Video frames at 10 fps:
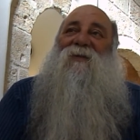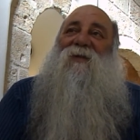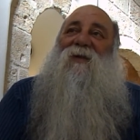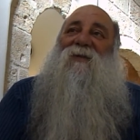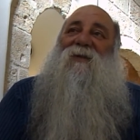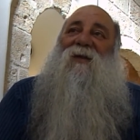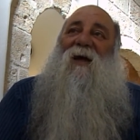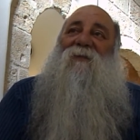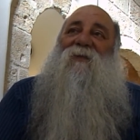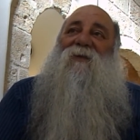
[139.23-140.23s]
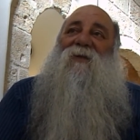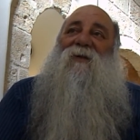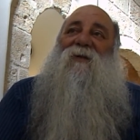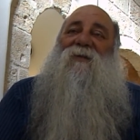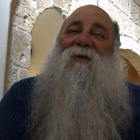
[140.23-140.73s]
yes, as a diver
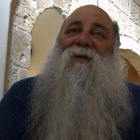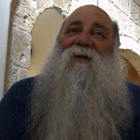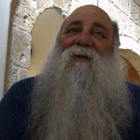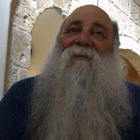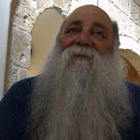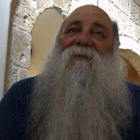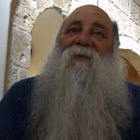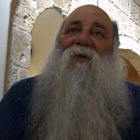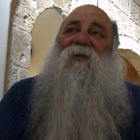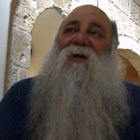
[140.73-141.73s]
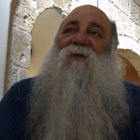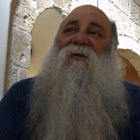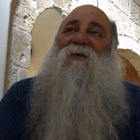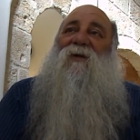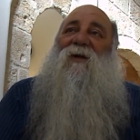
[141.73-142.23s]
and as a um, hobby
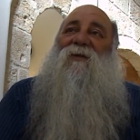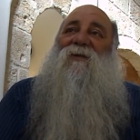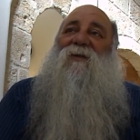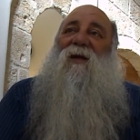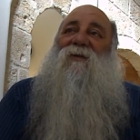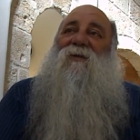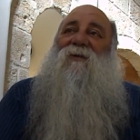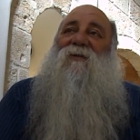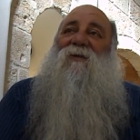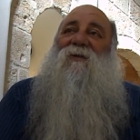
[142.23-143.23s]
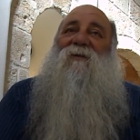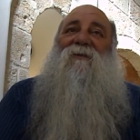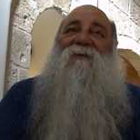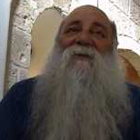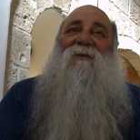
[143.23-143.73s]
cook, I started uh,
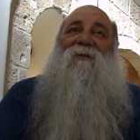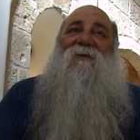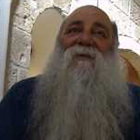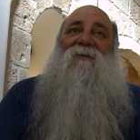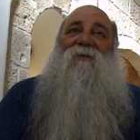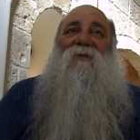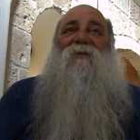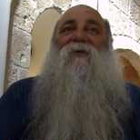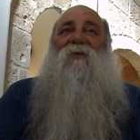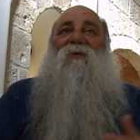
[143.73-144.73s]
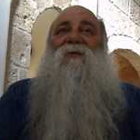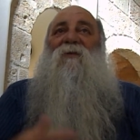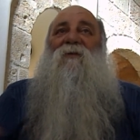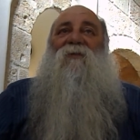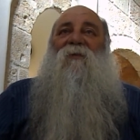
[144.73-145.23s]
to cook to,
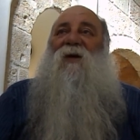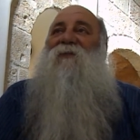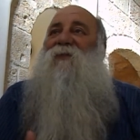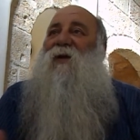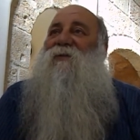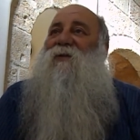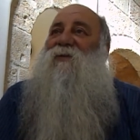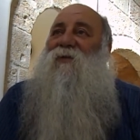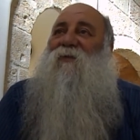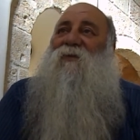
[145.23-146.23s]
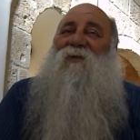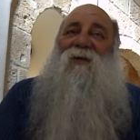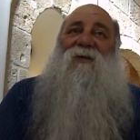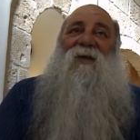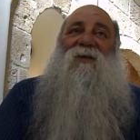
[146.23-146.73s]
for my friends and so on,
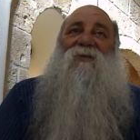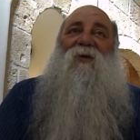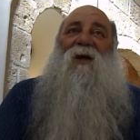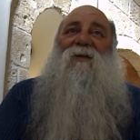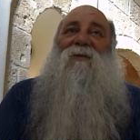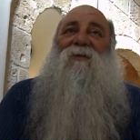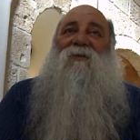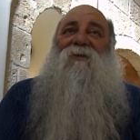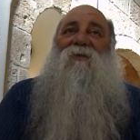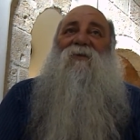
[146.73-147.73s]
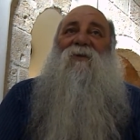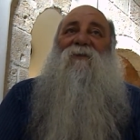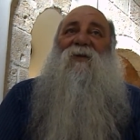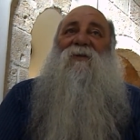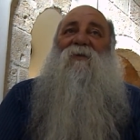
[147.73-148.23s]
and they tried to
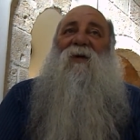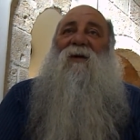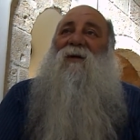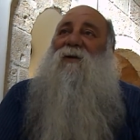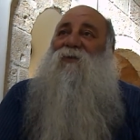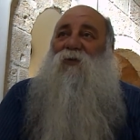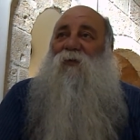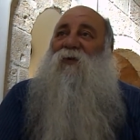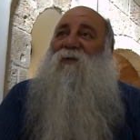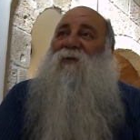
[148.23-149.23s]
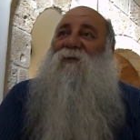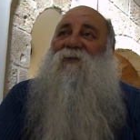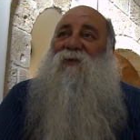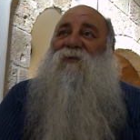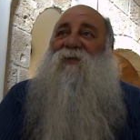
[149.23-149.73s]
convince me to open a
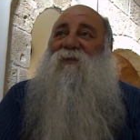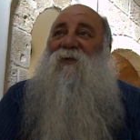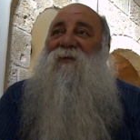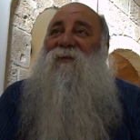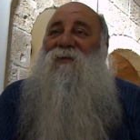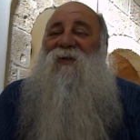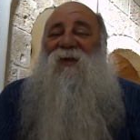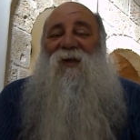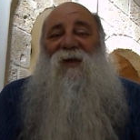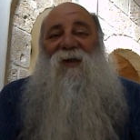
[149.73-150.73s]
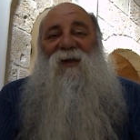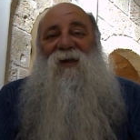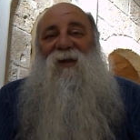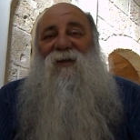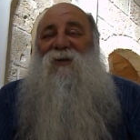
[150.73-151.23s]
fish restaurant.
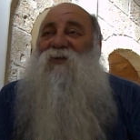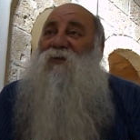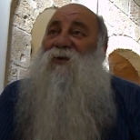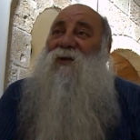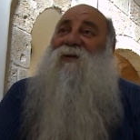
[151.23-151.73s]
And it took